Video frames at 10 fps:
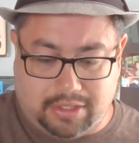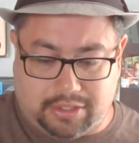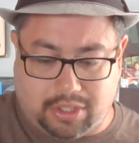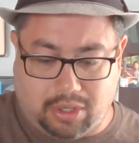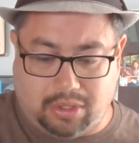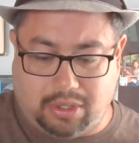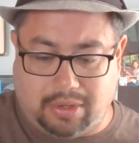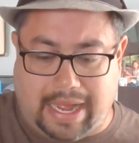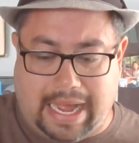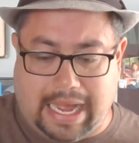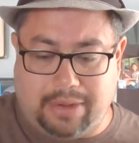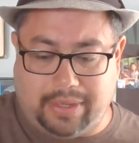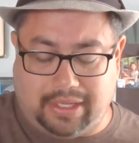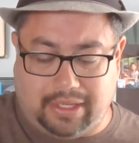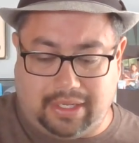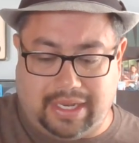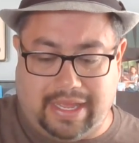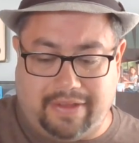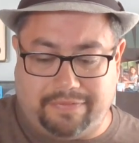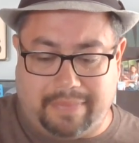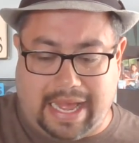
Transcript: So I will live